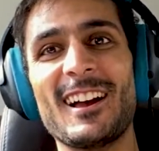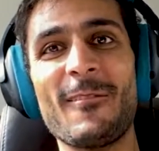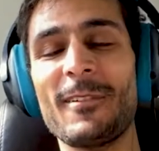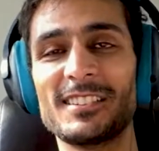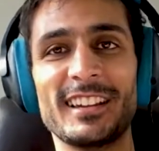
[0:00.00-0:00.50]

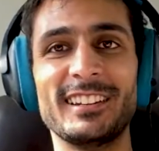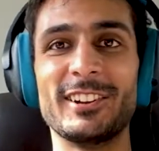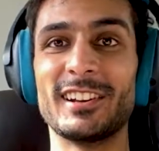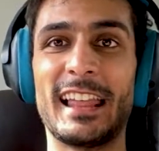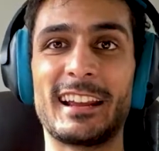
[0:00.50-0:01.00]
Imagine
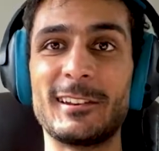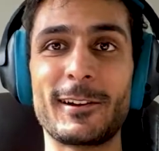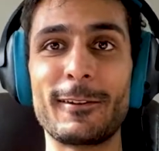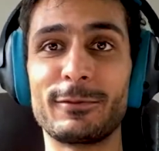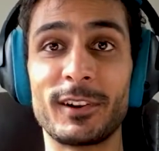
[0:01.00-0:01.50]
you're like
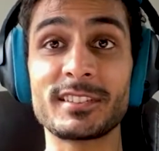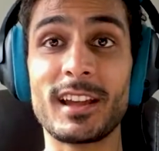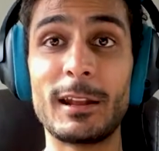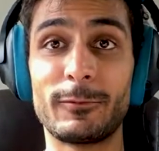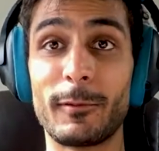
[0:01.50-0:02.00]
looking for a
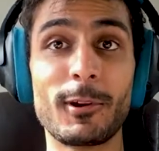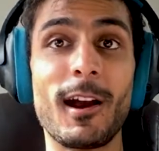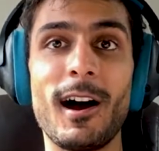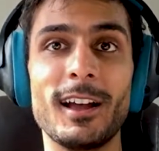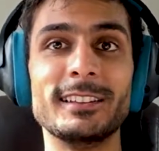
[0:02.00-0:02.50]
sign from
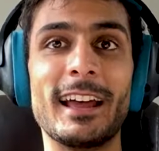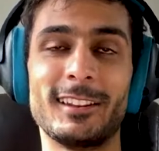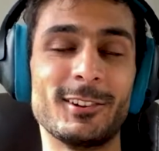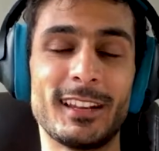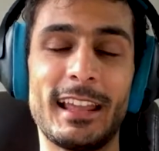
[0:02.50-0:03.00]
God and
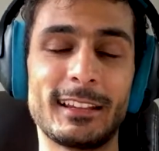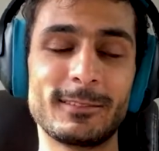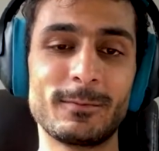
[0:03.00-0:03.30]
you're like,